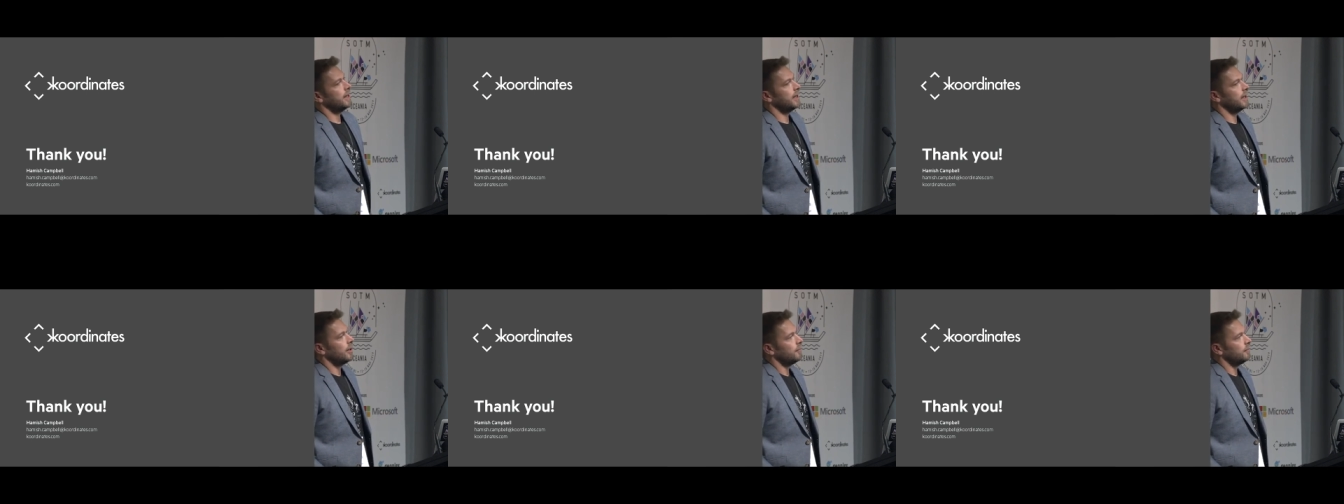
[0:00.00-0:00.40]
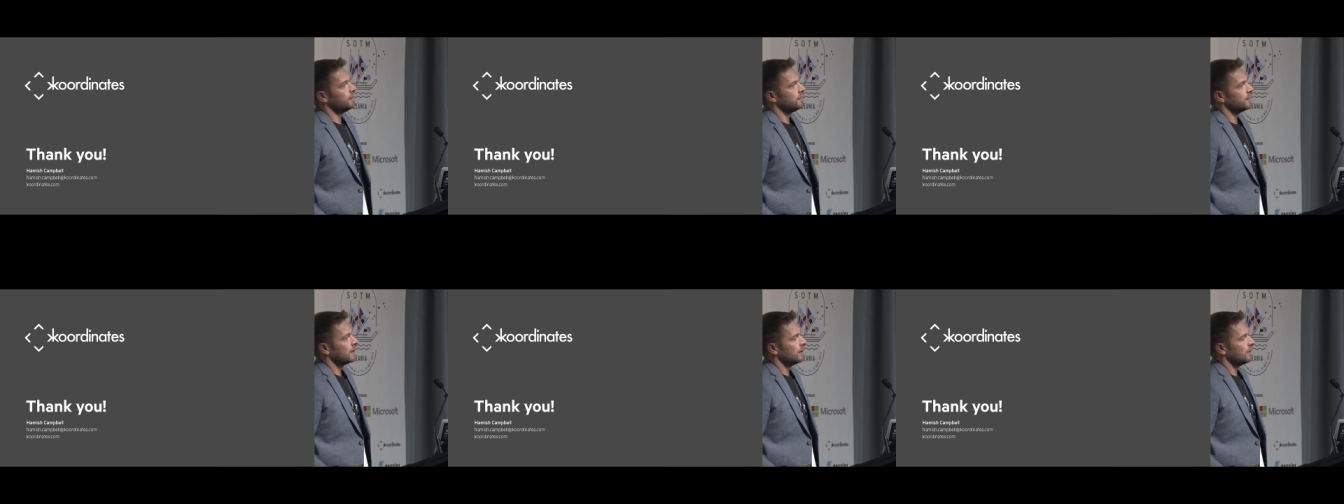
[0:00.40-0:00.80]
Um,
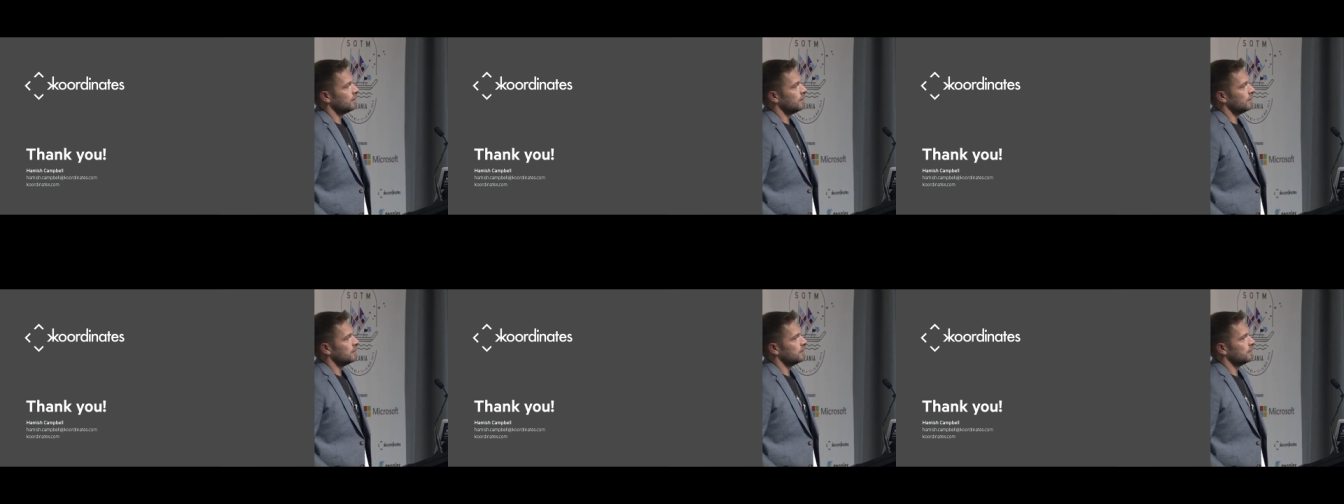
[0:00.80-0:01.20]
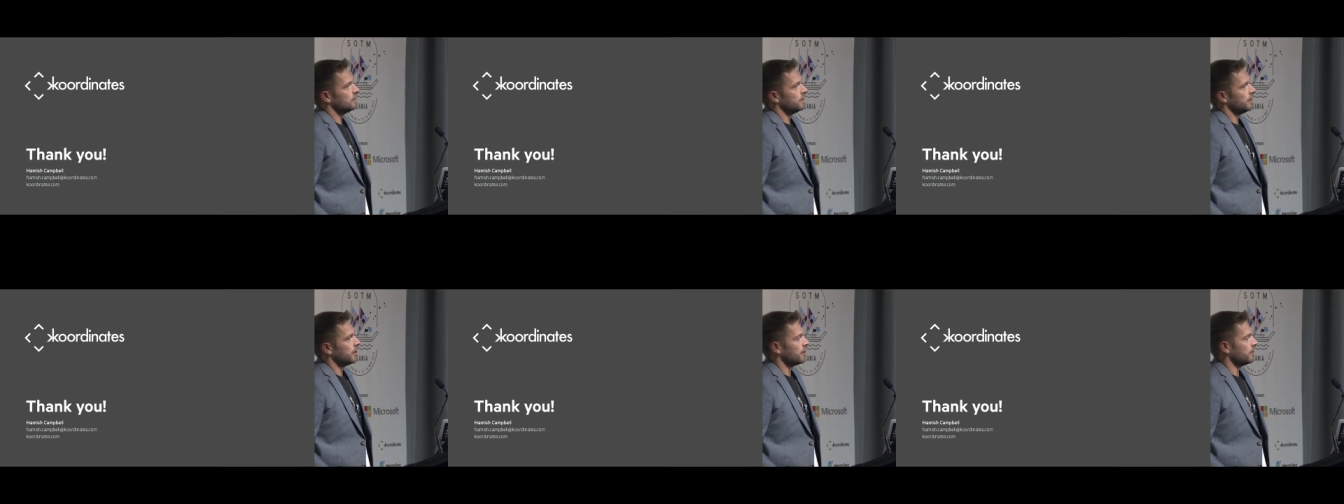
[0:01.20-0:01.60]

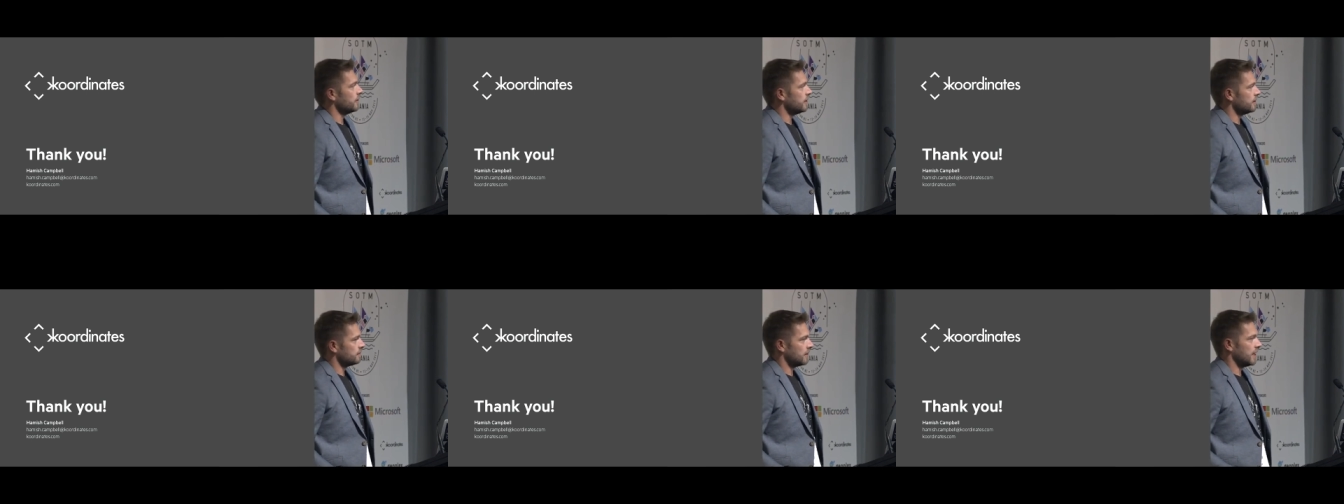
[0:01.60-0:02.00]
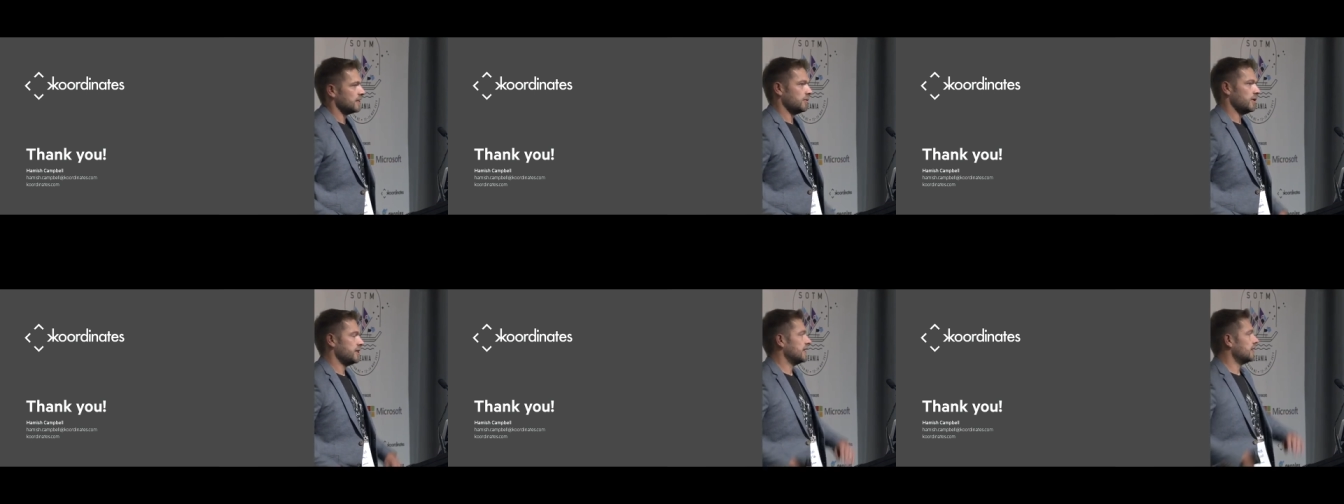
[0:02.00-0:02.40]
you know,
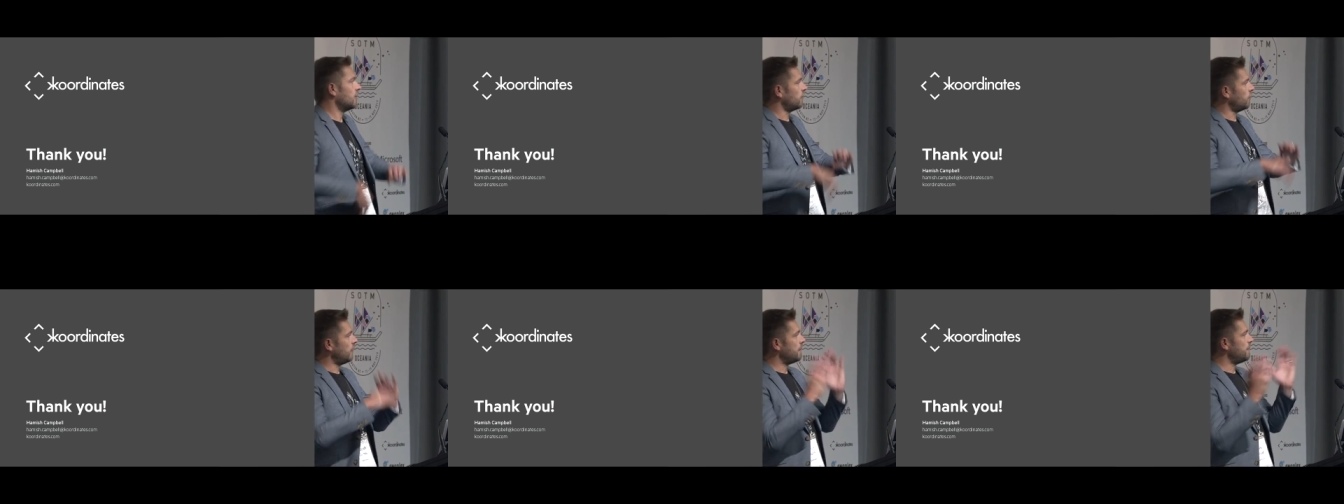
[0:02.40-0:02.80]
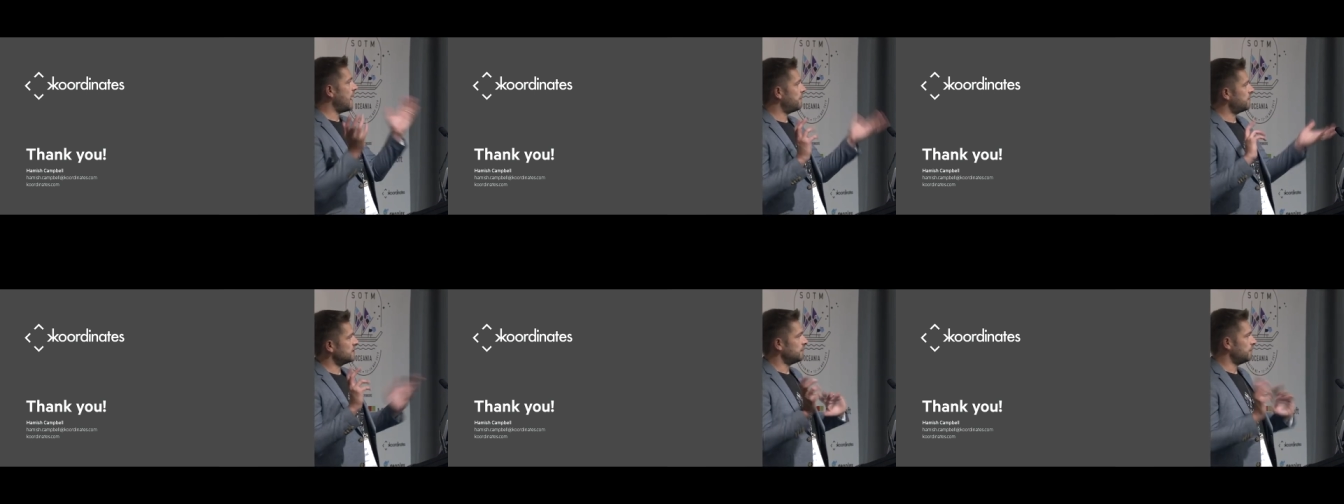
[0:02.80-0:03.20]
that's why you see a lot of web
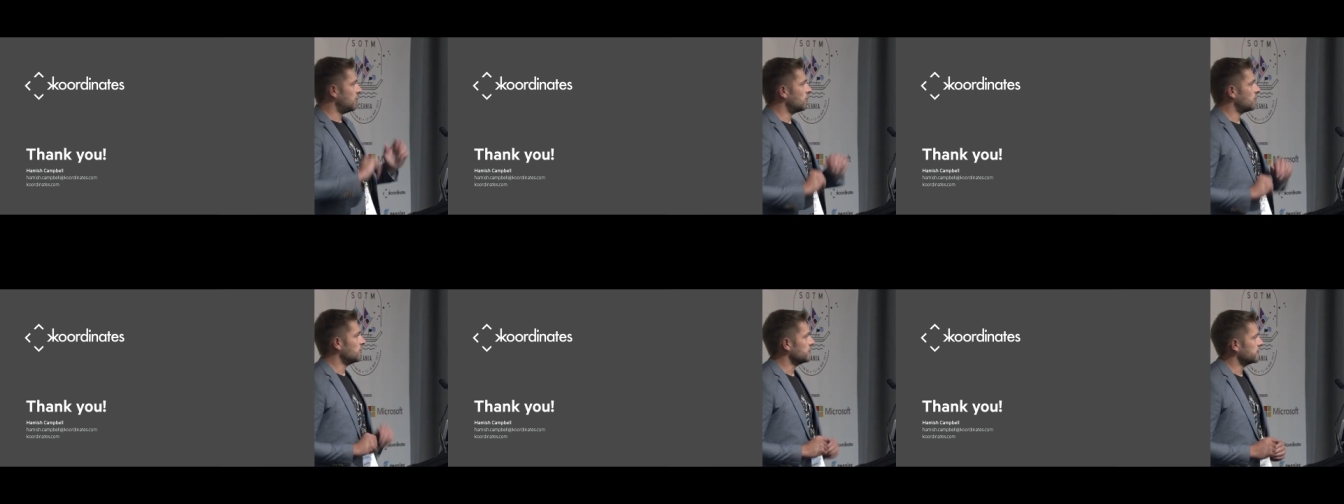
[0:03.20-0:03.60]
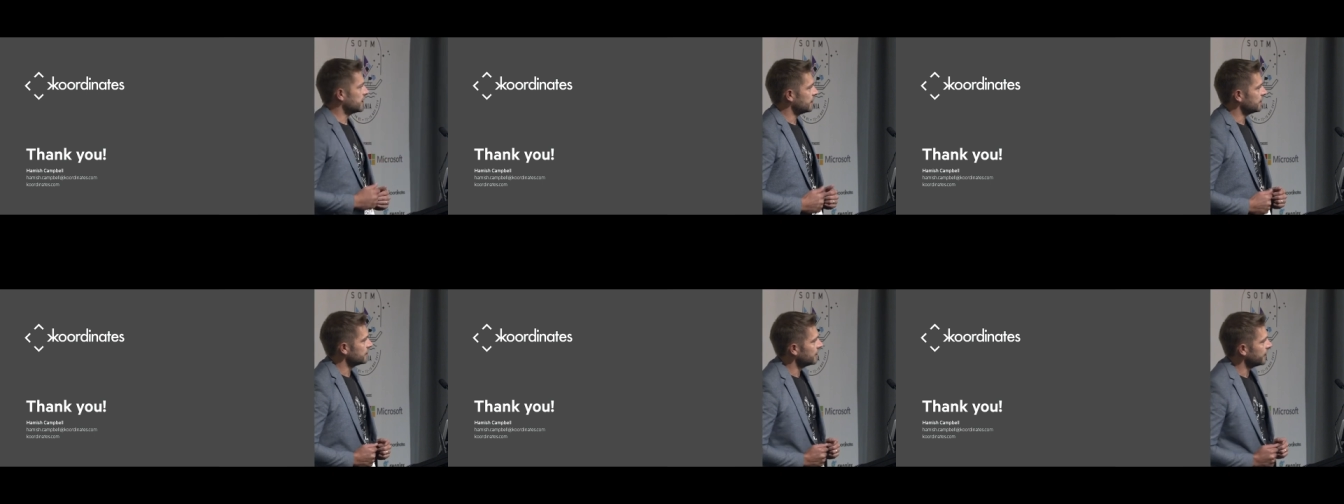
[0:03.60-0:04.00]
maps and portals
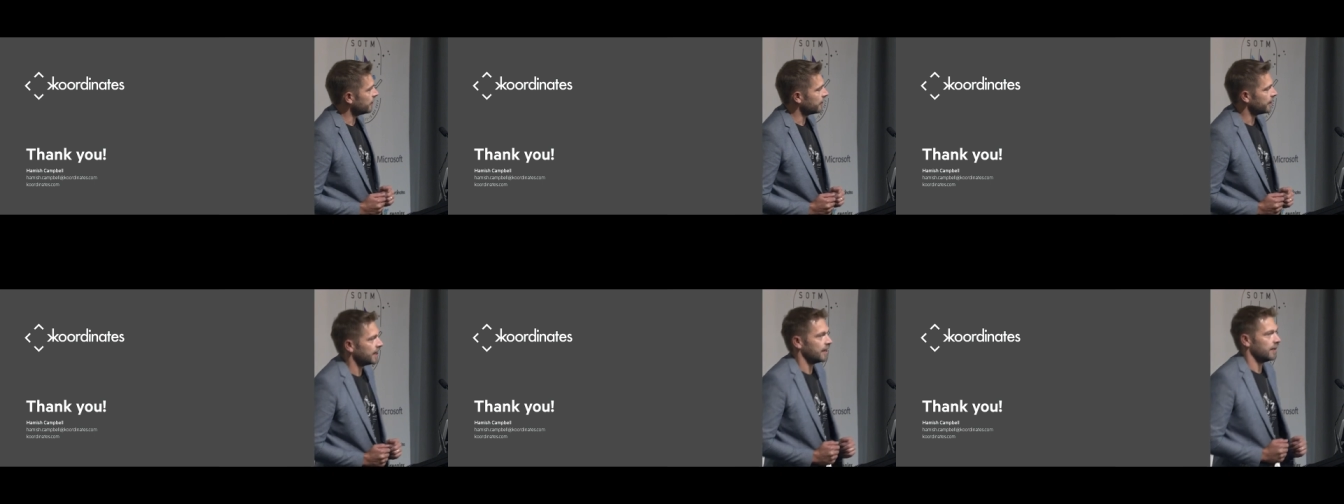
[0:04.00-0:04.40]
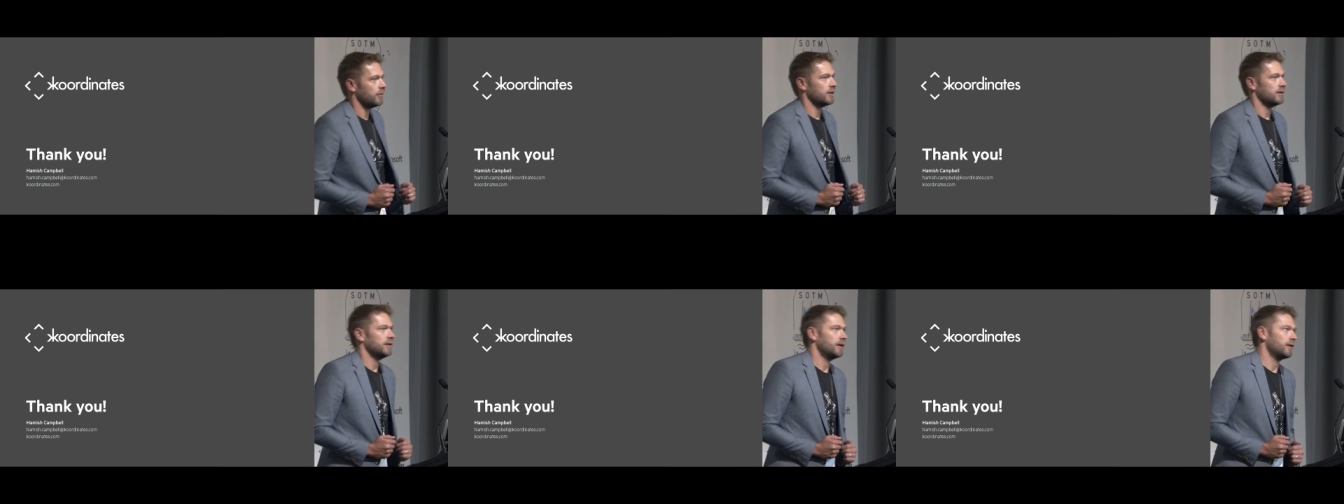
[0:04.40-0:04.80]
and, you know, hey, I
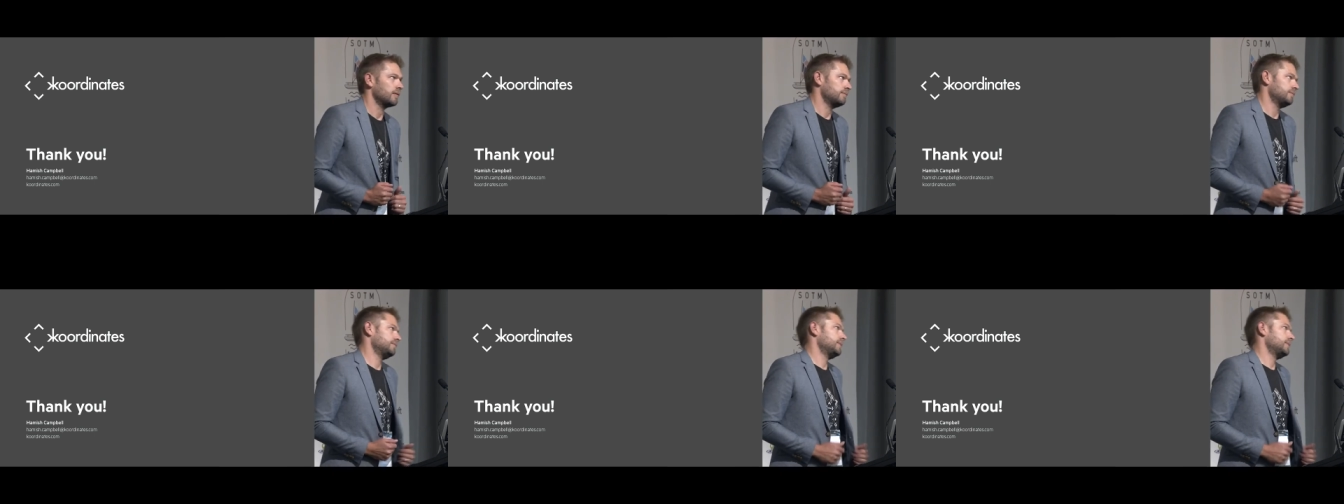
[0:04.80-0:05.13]
want, you know,